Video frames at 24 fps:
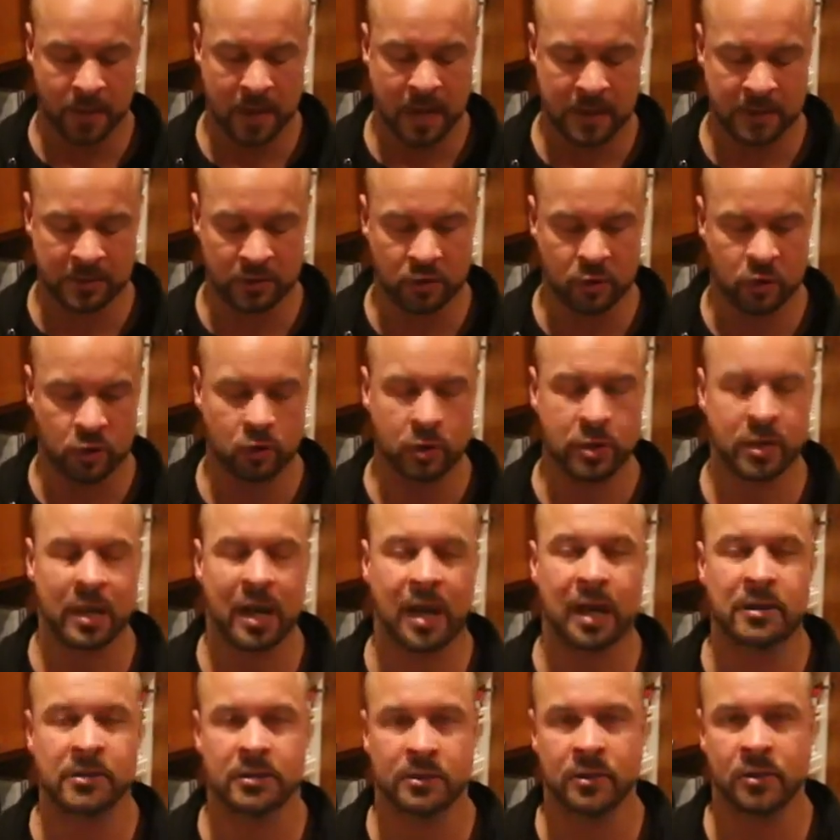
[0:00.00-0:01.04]
as good
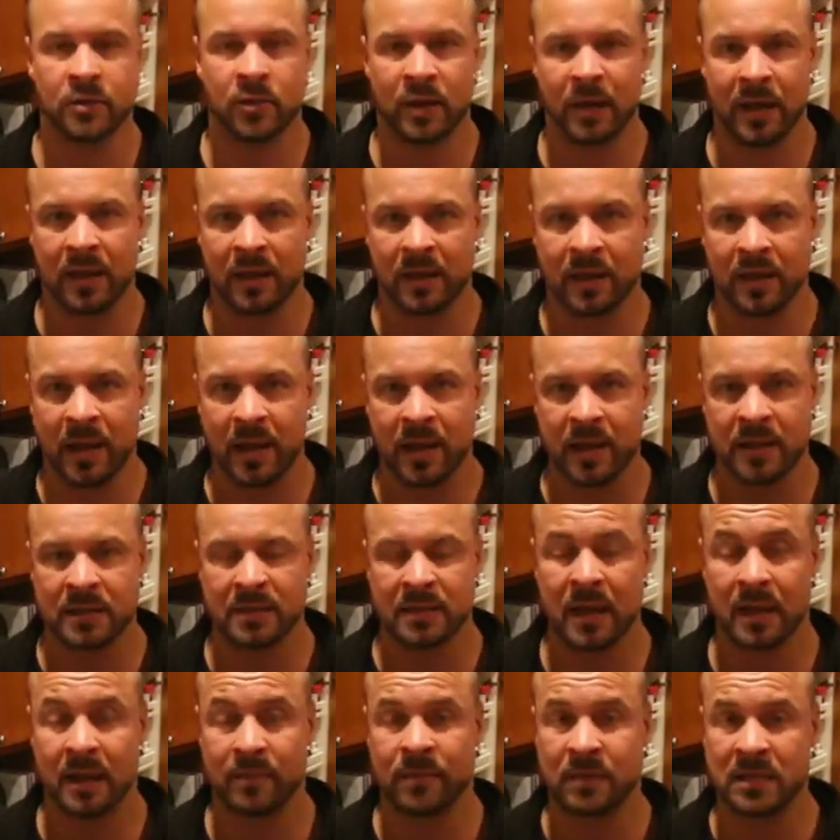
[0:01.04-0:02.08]
as you can get
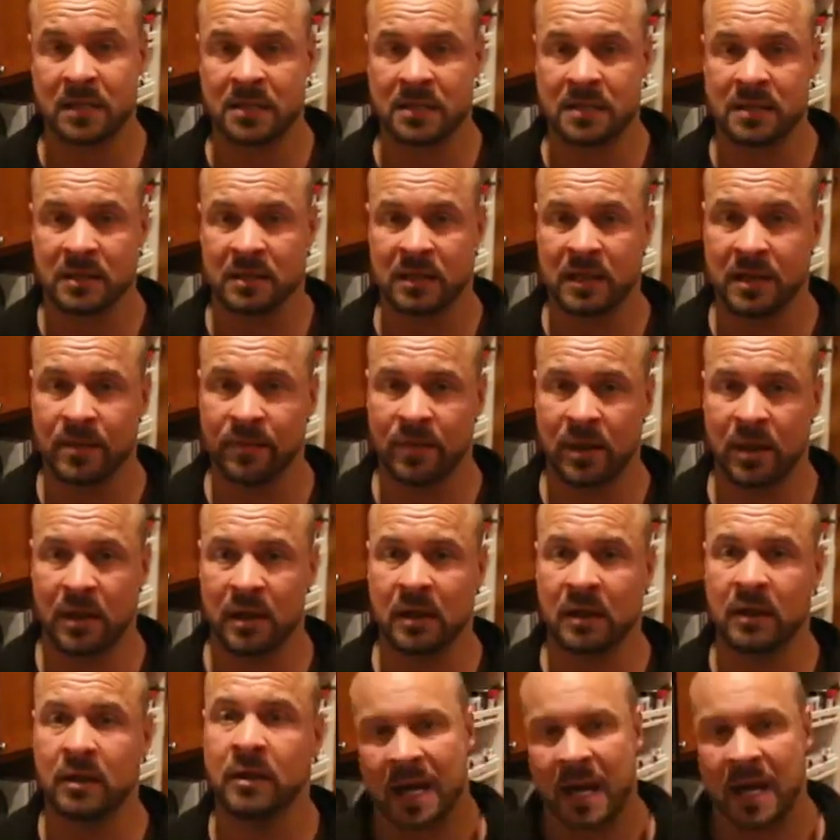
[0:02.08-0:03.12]
it, and be
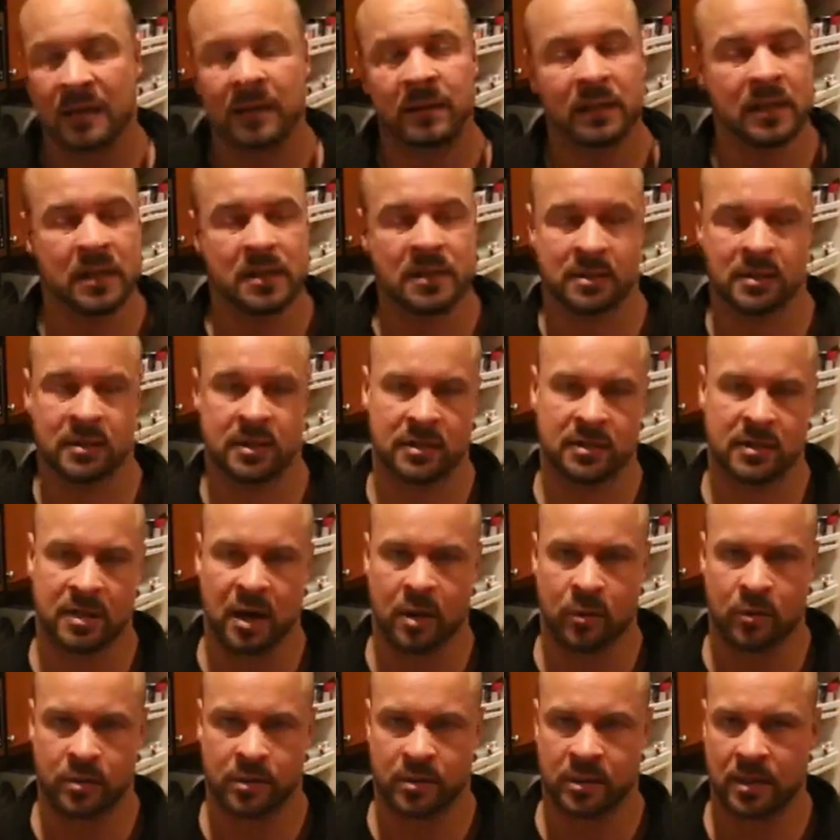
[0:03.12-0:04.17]
sleeping at least six
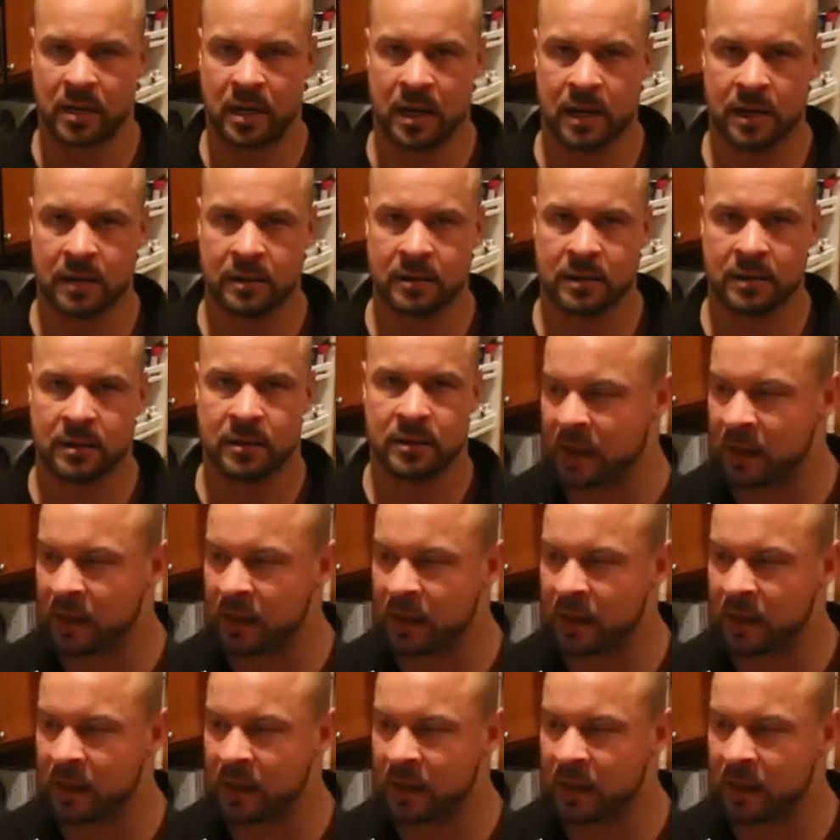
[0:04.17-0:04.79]
hours a night.